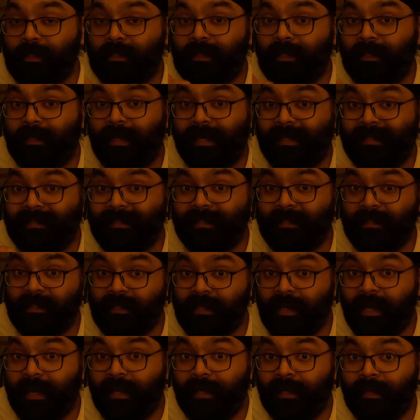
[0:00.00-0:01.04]
doesn't exist
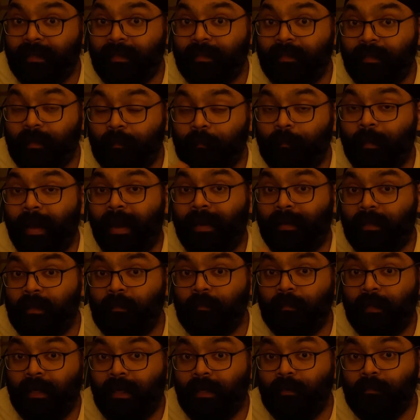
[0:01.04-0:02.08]
yet, the
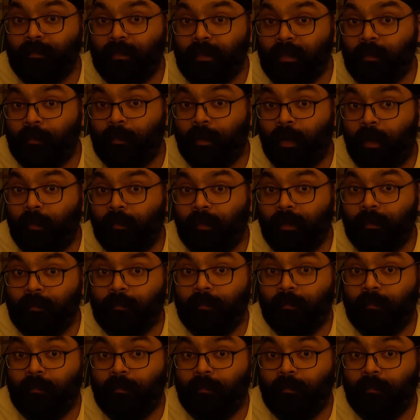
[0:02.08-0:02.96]
pattern becomes the problem.